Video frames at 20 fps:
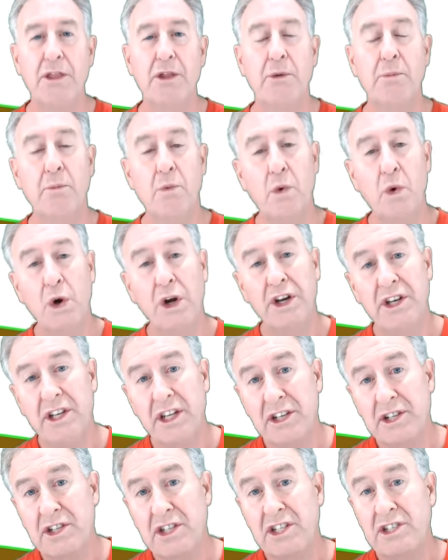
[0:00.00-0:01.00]
The more
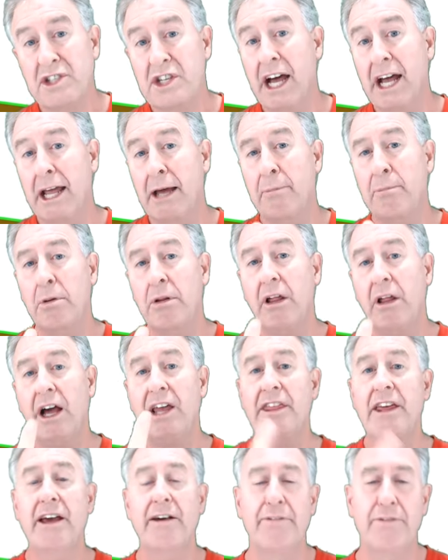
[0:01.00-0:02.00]
distance I
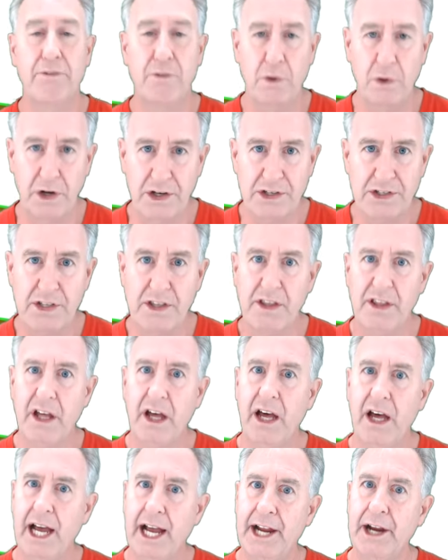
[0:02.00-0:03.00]
apply that force,
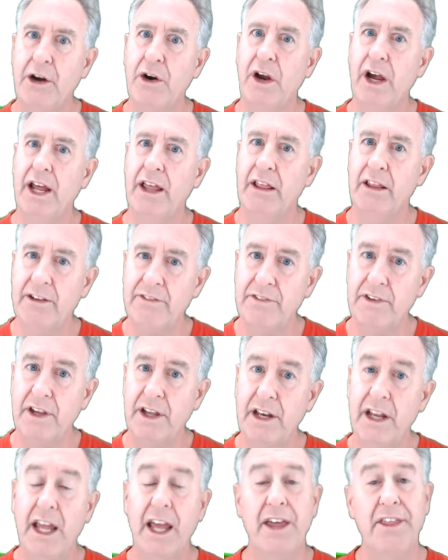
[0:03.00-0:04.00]
the higher I lift
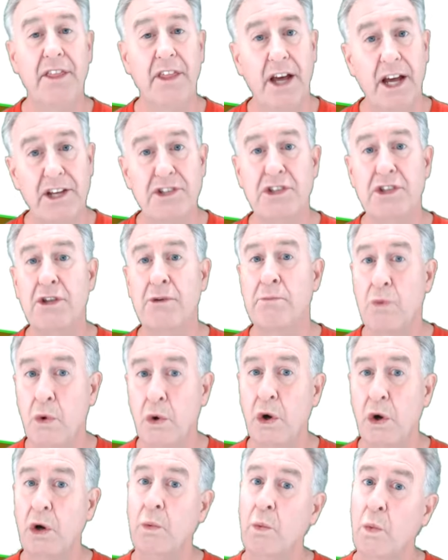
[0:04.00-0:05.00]
it, and thus the
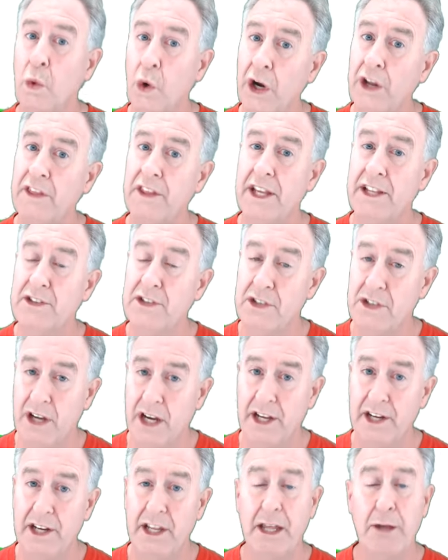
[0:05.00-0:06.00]
more work that's
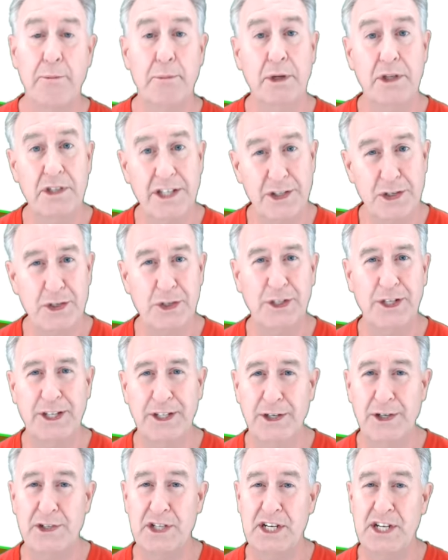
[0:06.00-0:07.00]
done and potential
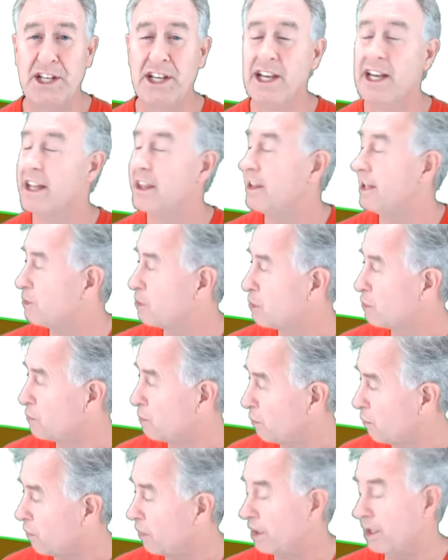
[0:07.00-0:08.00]
energy that's
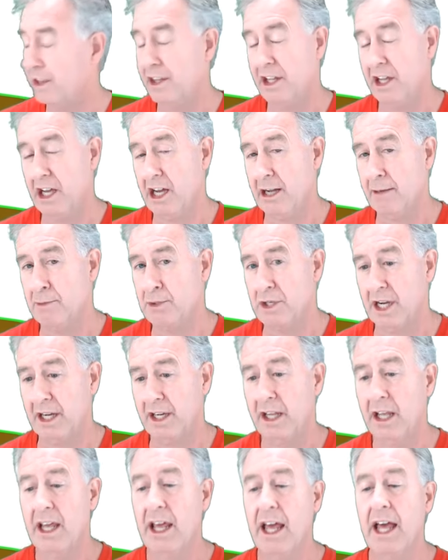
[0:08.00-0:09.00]
stored in the
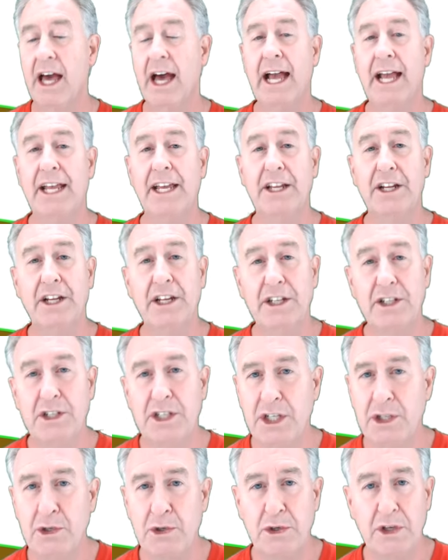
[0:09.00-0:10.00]
object. I can
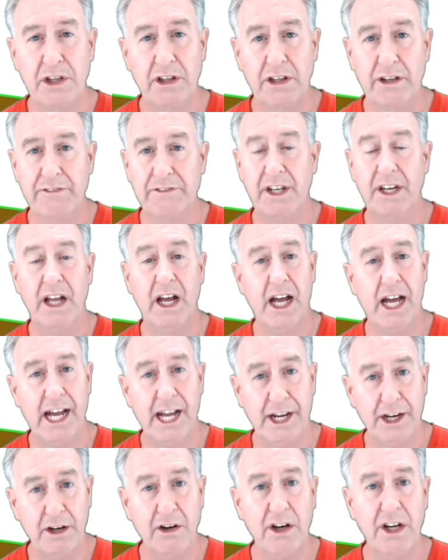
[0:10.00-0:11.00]
continue to lift it
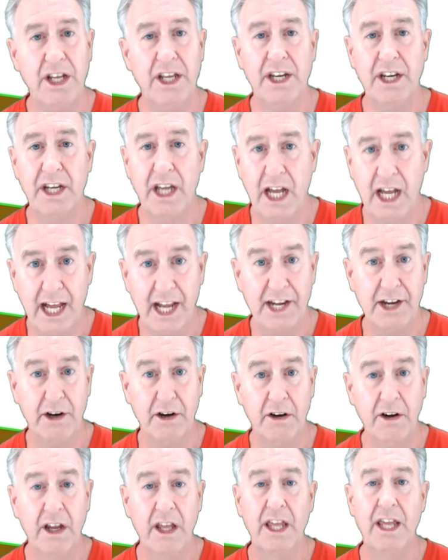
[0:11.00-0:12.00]
higher and
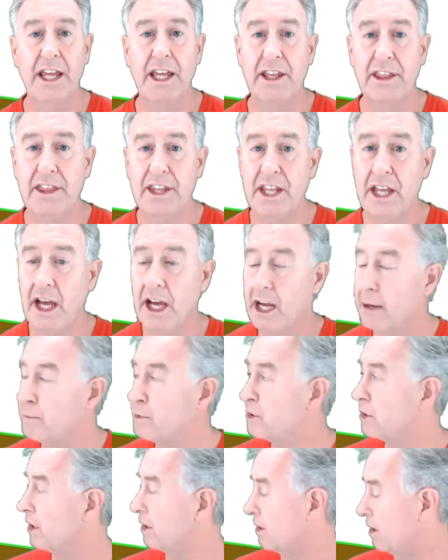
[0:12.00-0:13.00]
higher, and the
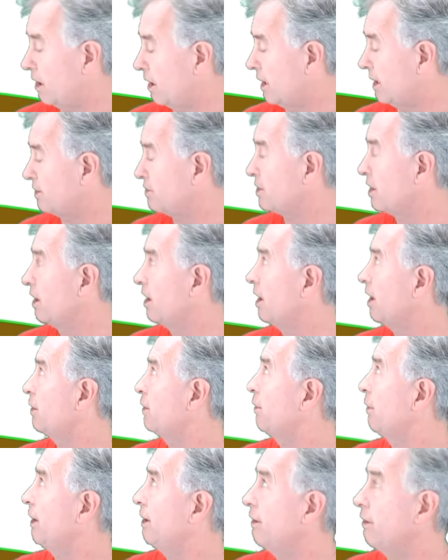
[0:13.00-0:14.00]
object has a
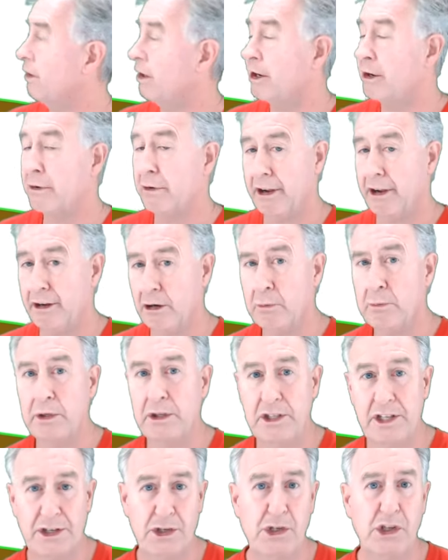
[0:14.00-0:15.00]
greater and greater
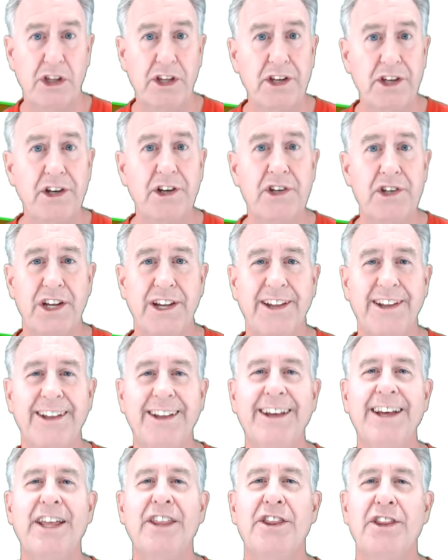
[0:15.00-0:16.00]
potential energy.
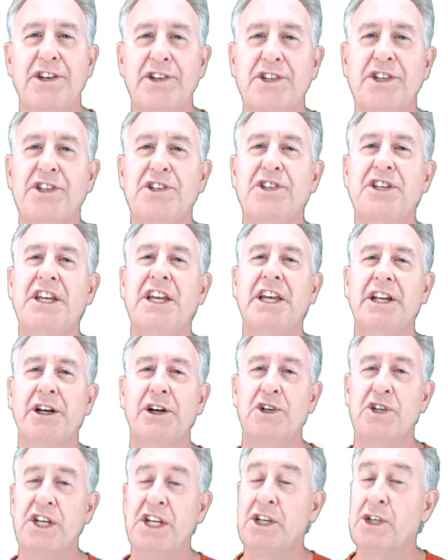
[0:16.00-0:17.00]
This is the
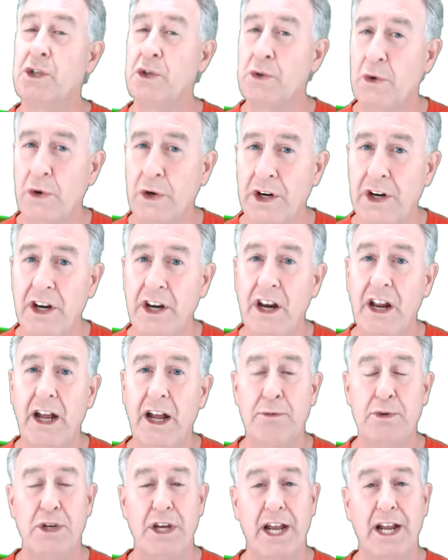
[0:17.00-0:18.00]
energy stored in an
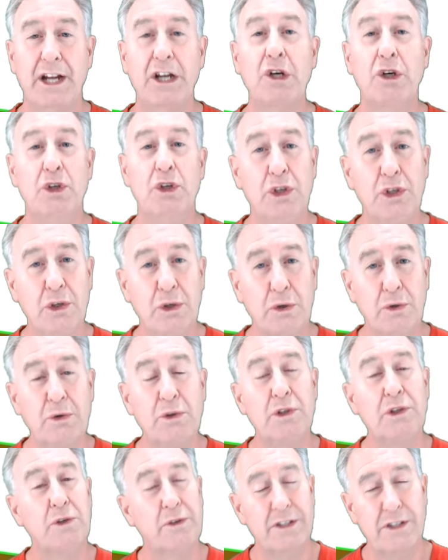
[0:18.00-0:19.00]
object
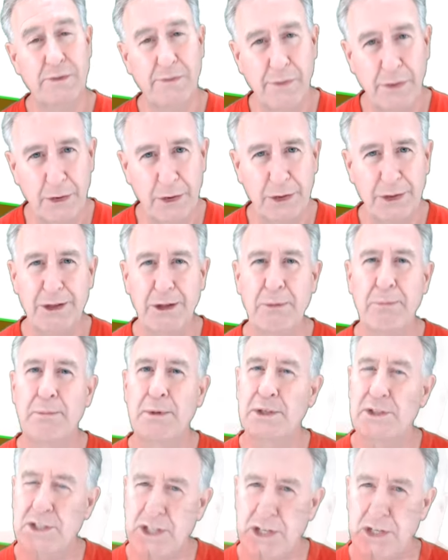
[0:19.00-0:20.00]
due to its vertical
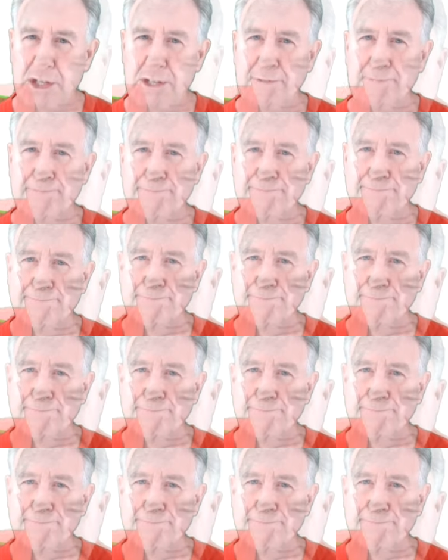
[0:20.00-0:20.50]
position.